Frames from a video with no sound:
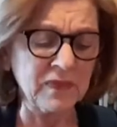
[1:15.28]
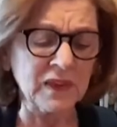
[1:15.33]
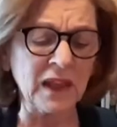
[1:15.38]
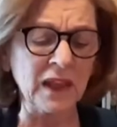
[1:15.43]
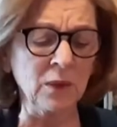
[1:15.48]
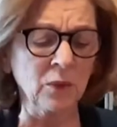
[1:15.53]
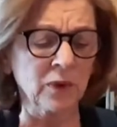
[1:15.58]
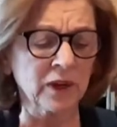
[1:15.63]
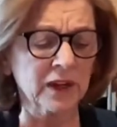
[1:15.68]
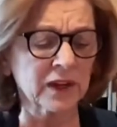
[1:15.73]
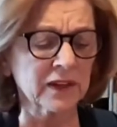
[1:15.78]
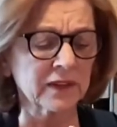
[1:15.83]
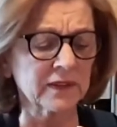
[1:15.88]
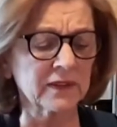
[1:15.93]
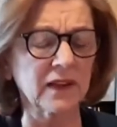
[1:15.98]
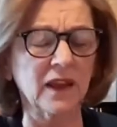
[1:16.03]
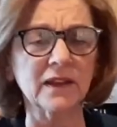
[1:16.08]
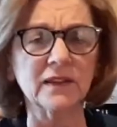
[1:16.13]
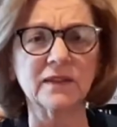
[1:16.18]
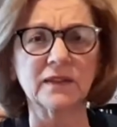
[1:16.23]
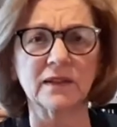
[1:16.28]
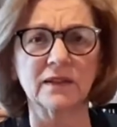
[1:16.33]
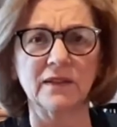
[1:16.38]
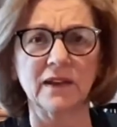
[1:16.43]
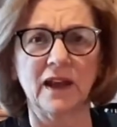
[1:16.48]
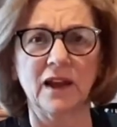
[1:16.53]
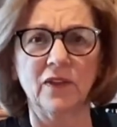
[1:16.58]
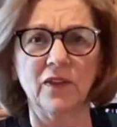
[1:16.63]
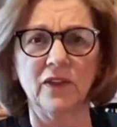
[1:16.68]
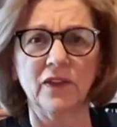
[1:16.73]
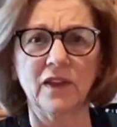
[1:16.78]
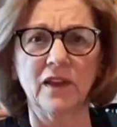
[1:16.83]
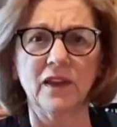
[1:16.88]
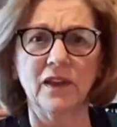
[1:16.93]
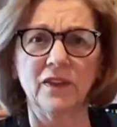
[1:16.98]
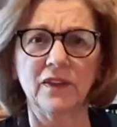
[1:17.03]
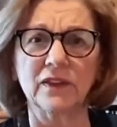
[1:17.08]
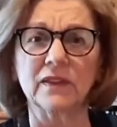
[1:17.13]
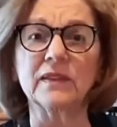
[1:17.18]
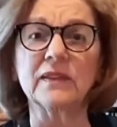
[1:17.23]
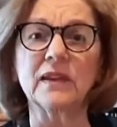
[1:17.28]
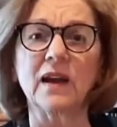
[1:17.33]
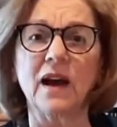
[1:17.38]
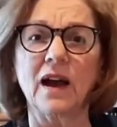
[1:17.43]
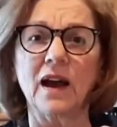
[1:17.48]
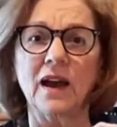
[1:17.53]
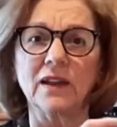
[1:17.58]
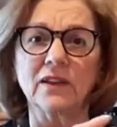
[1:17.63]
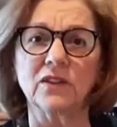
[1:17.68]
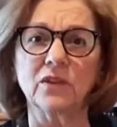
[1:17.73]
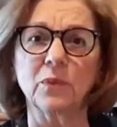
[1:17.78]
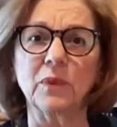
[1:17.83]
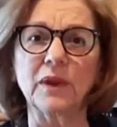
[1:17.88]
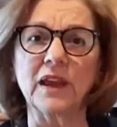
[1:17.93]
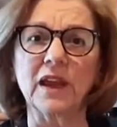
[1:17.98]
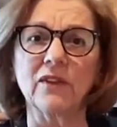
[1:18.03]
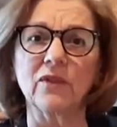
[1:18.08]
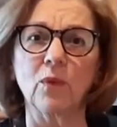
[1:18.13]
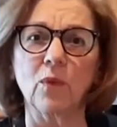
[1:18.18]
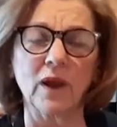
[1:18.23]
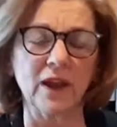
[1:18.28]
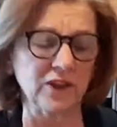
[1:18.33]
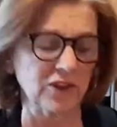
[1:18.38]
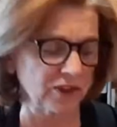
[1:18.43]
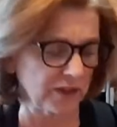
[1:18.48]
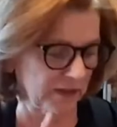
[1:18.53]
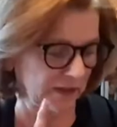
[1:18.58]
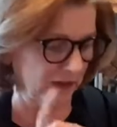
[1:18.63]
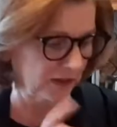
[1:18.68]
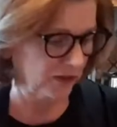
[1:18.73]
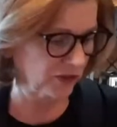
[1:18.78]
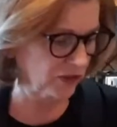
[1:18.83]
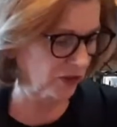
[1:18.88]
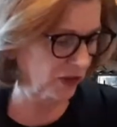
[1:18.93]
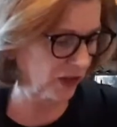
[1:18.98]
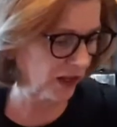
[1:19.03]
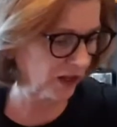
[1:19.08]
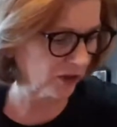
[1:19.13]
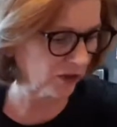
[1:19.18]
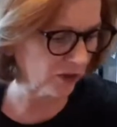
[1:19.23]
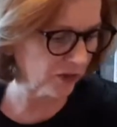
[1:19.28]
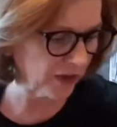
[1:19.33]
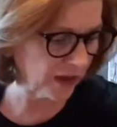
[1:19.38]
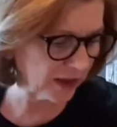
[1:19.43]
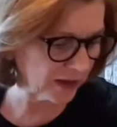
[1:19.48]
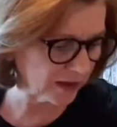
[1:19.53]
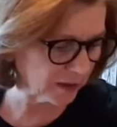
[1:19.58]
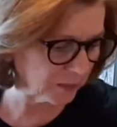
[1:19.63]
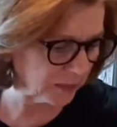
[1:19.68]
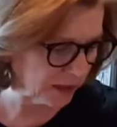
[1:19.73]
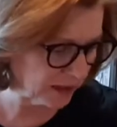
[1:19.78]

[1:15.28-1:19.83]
And we're going to slice it down the sides. So we have wedges, and I'll show you how to do that in a minute.